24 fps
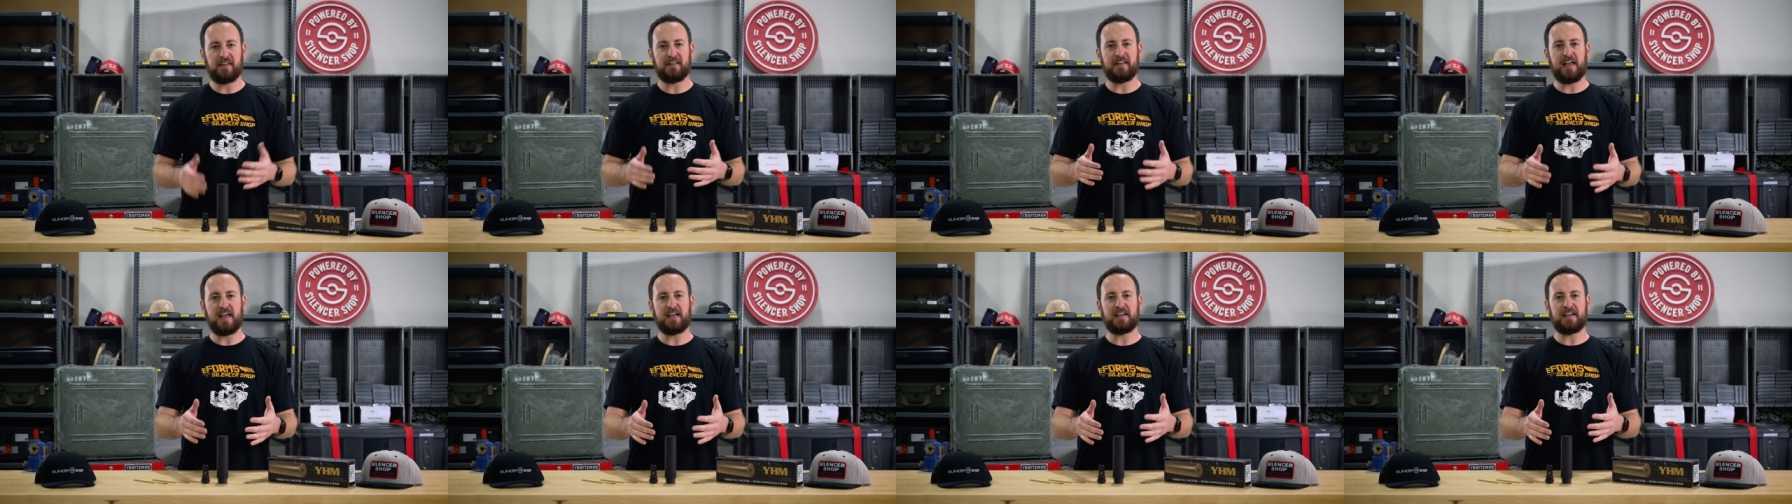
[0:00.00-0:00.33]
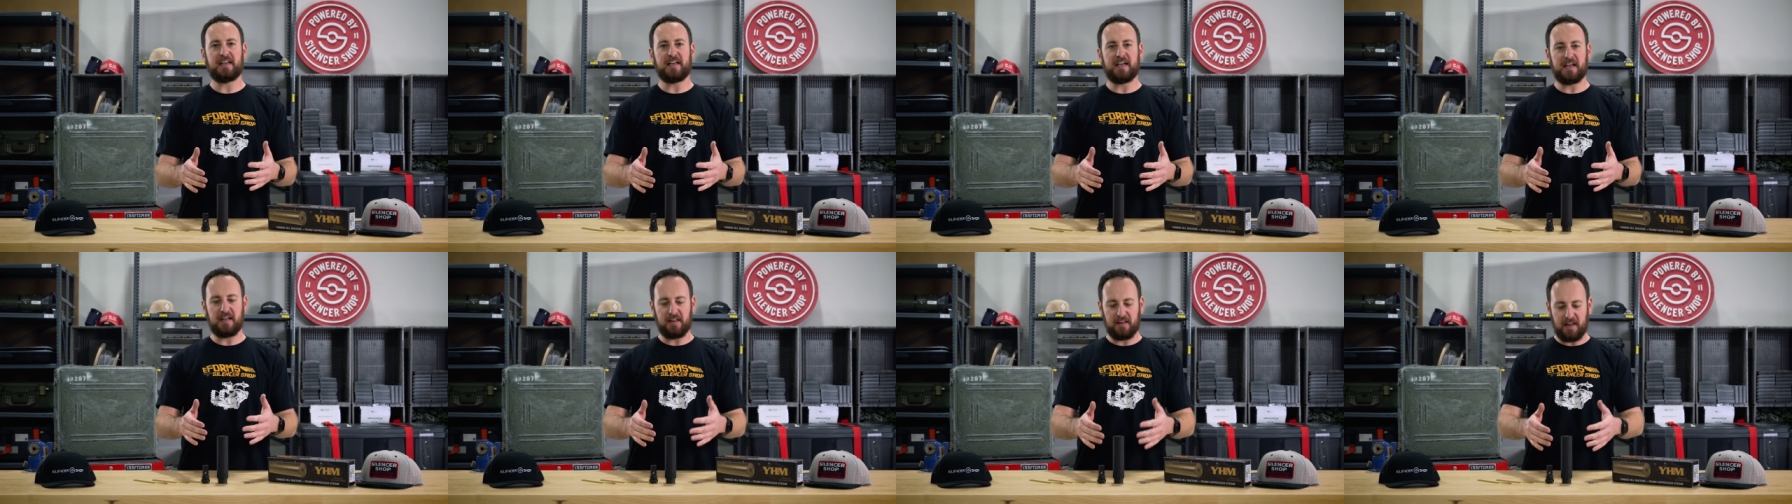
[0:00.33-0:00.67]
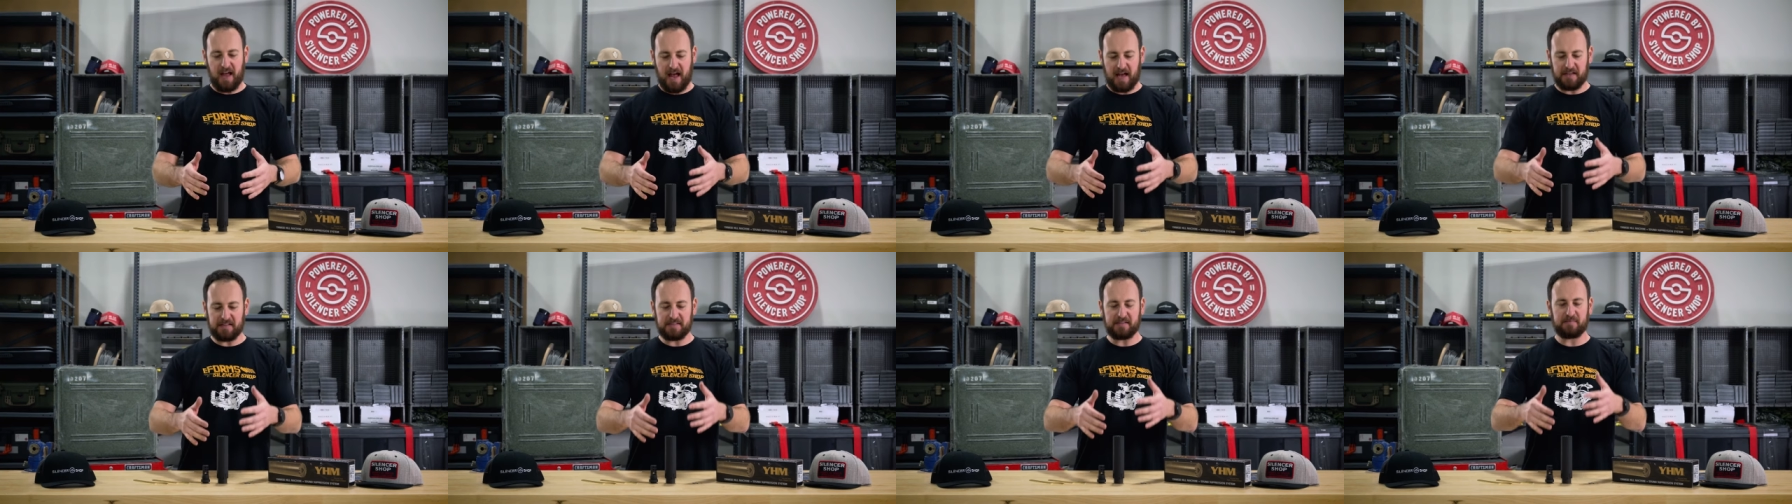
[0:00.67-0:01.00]
Yankee
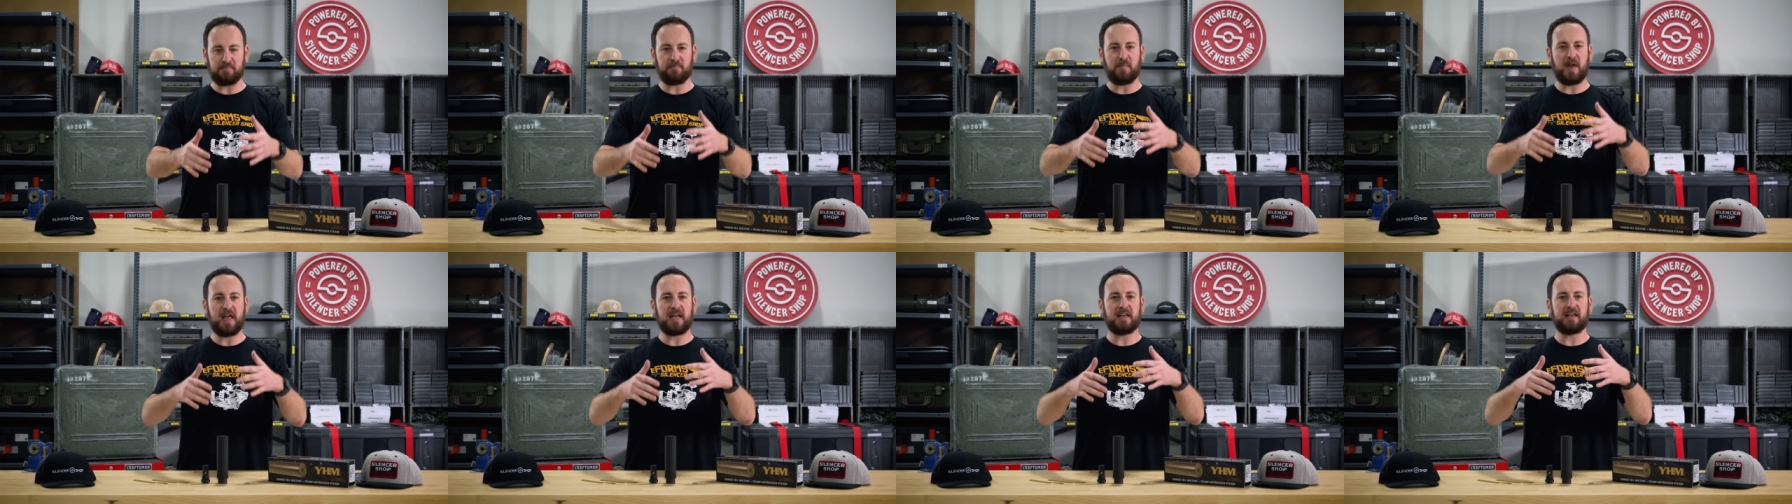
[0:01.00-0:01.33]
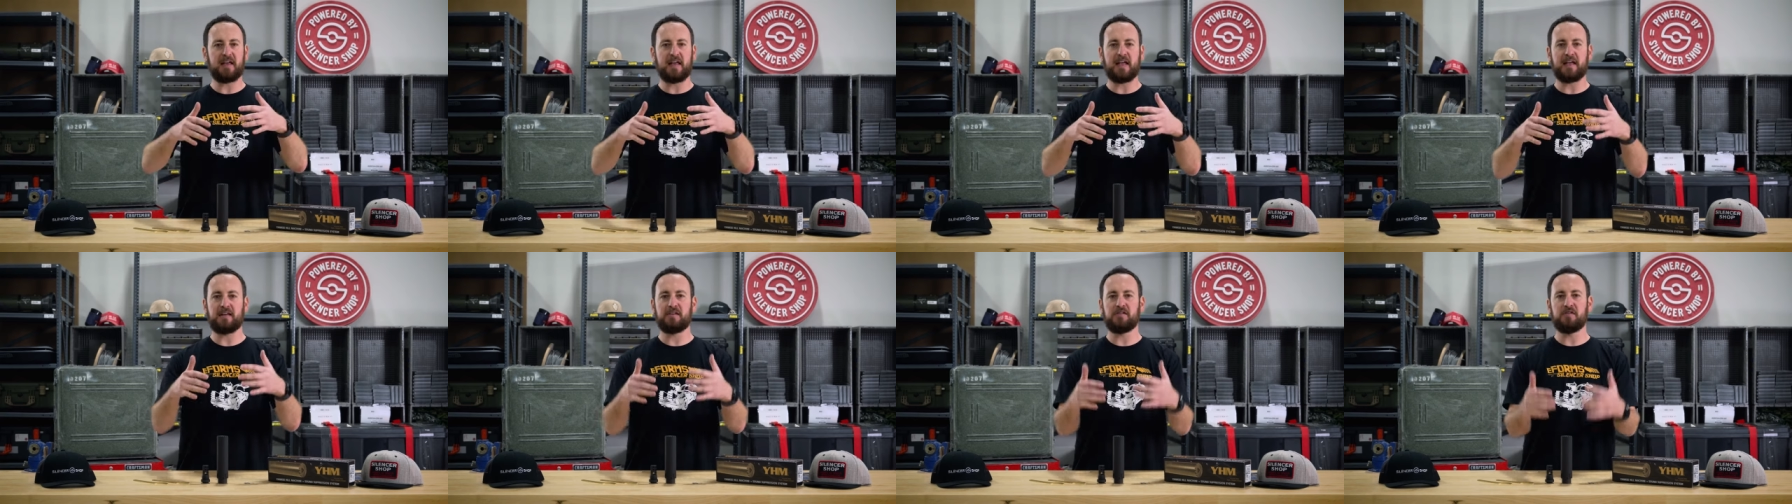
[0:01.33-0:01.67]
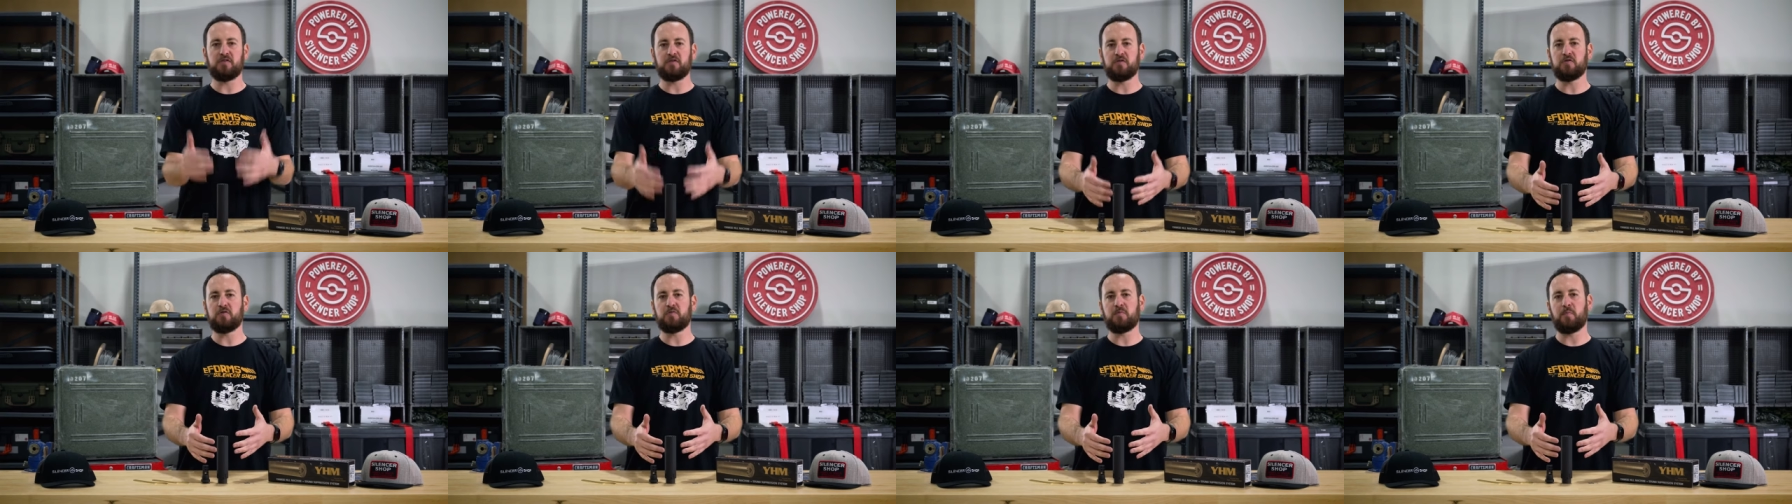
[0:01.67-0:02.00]
Hill has made a
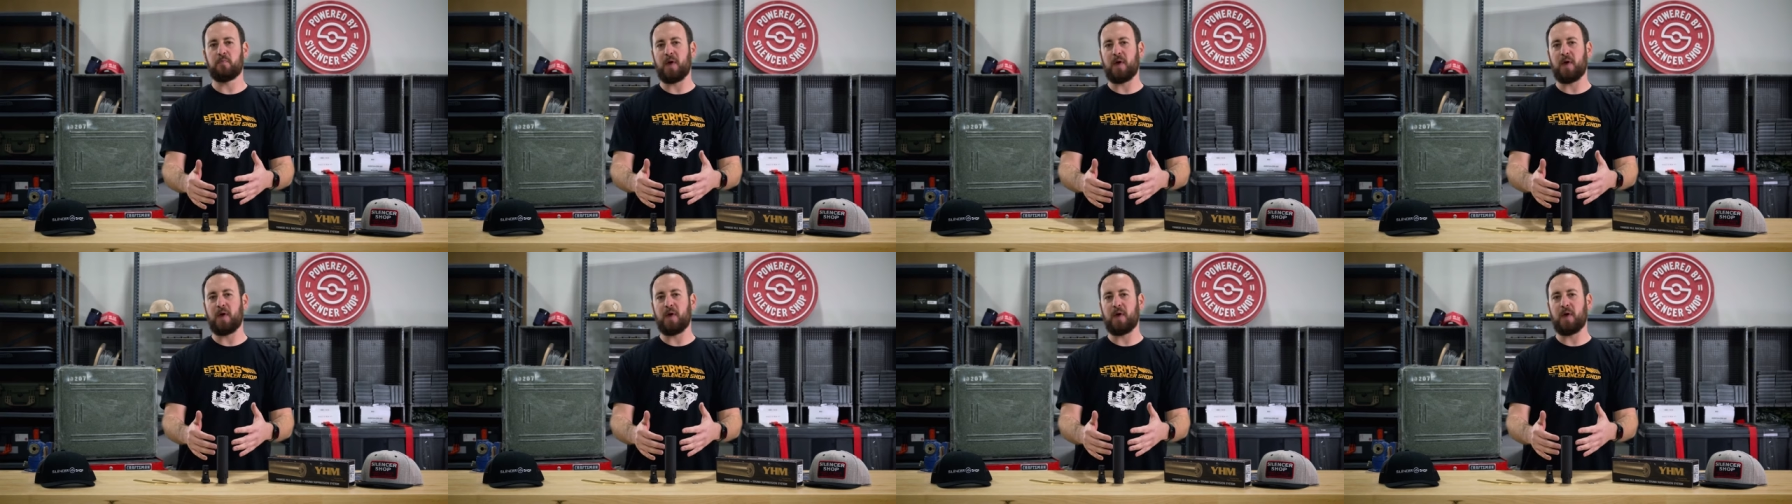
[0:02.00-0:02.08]
new